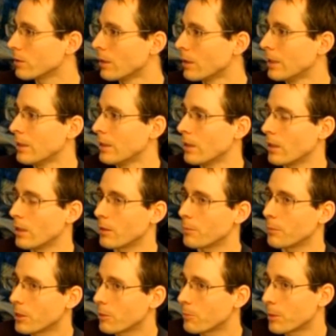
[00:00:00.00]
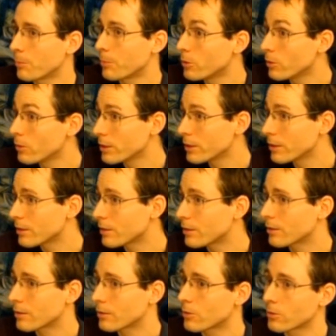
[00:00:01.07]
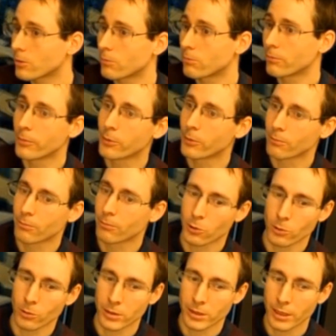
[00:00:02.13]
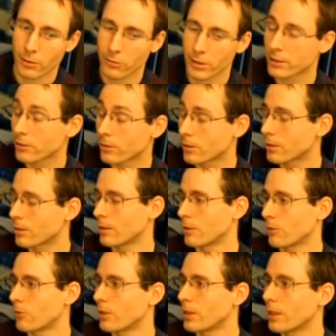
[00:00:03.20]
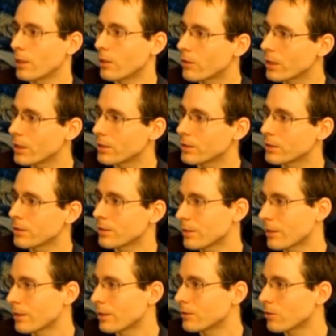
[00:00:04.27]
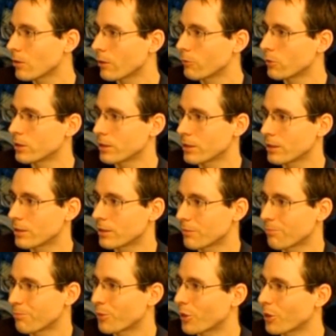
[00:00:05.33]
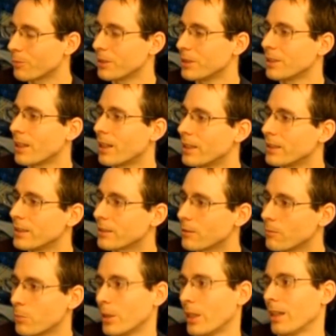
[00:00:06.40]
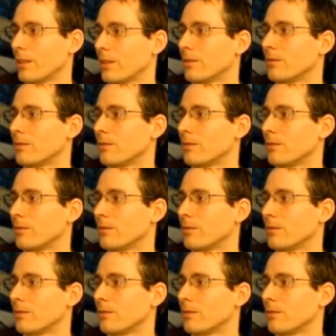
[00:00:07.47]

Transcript: And many people use it to do their research in different areas. And so I would say it's probably the highest impact.